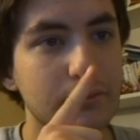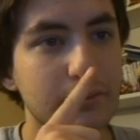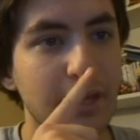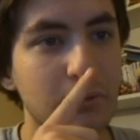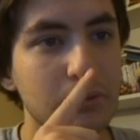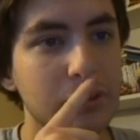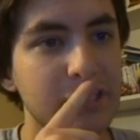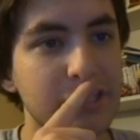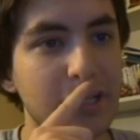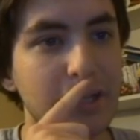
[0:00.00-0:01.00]
That was,
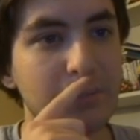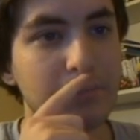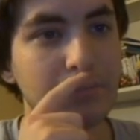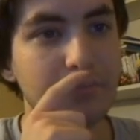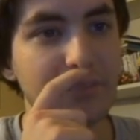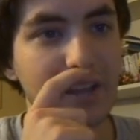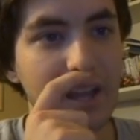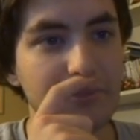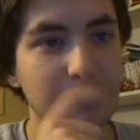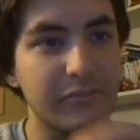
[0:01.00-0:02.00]
um, the
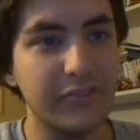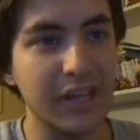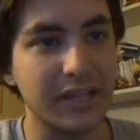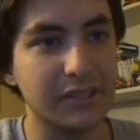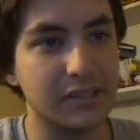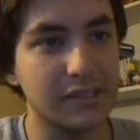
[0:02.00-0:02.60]
guy from Fates.